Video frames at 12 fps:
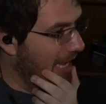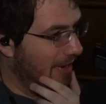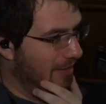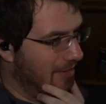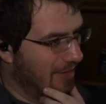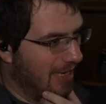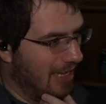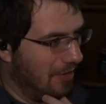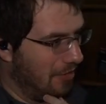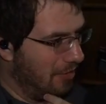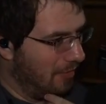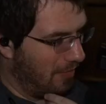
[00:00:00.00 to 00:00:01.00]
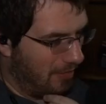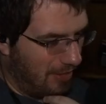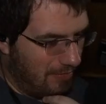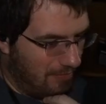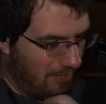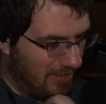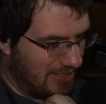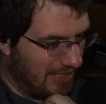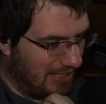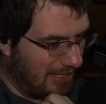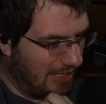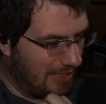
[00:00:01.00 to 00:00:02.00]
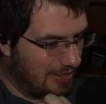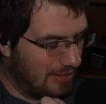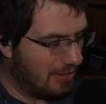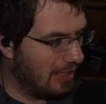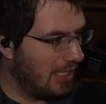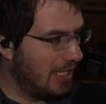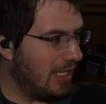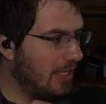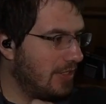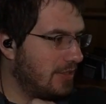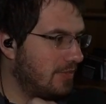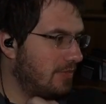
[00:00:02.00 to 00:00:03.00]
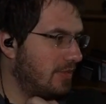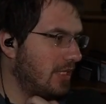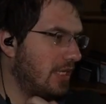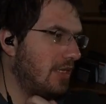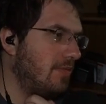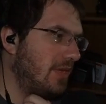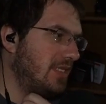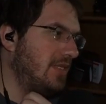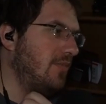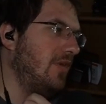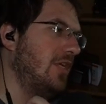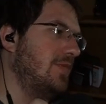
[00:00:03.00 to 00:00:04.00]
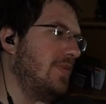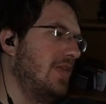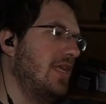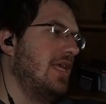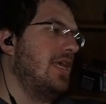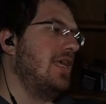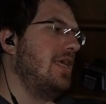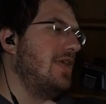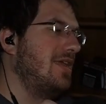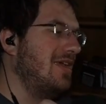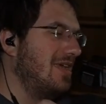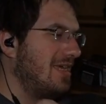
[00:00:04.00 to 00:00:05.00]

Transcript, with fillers: had a I had a coworker. I miss that guy. He's he went somewhere else, but he